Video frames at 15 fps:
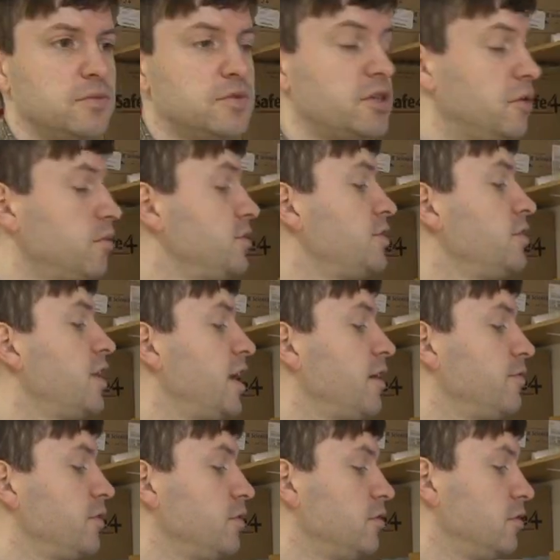So once you
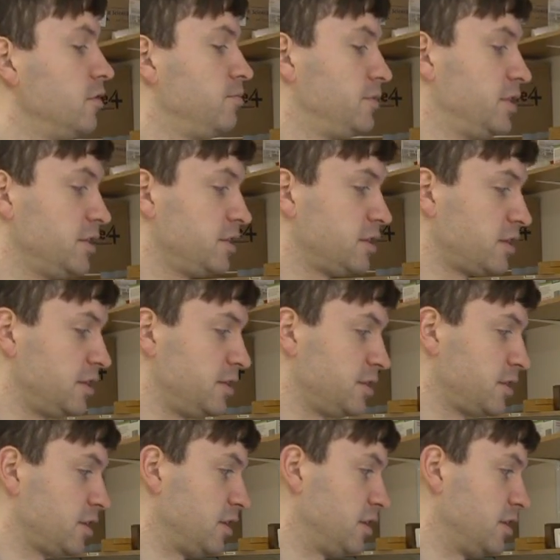have your
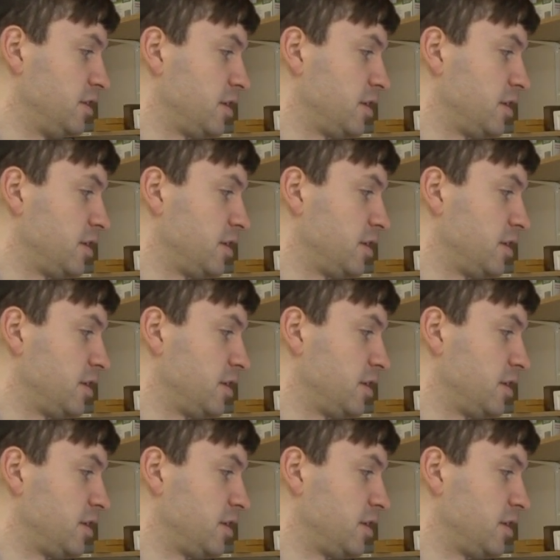digitized uh,